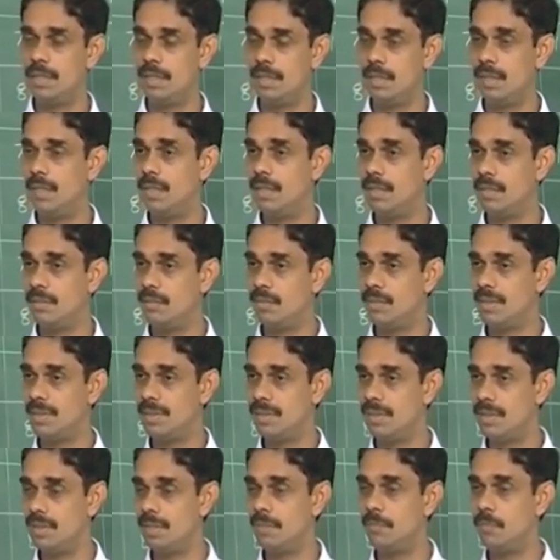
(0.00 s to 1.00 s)
there it was
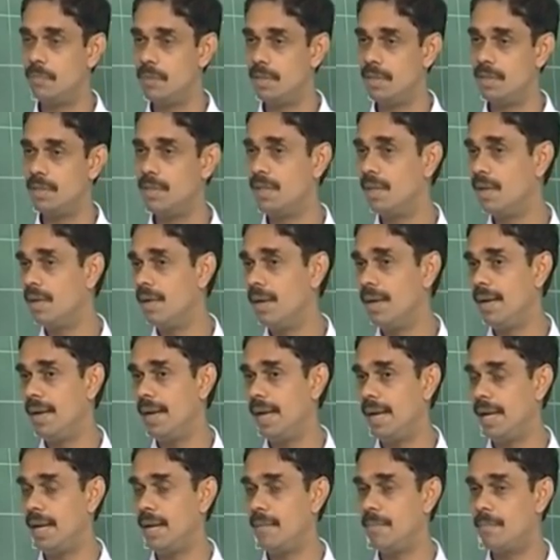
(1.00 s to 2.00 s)
simple
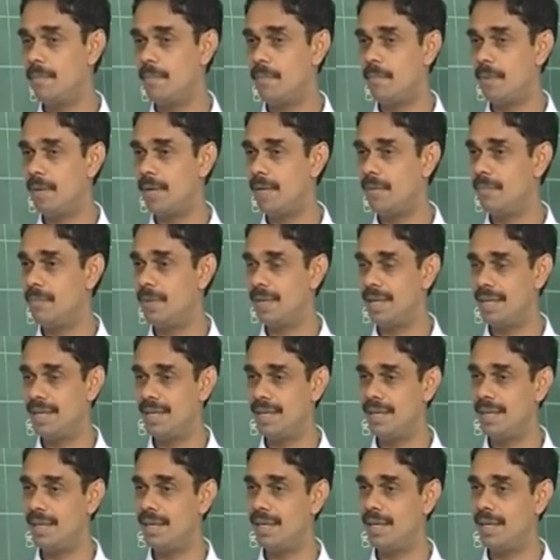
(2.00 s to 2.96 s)
m pi by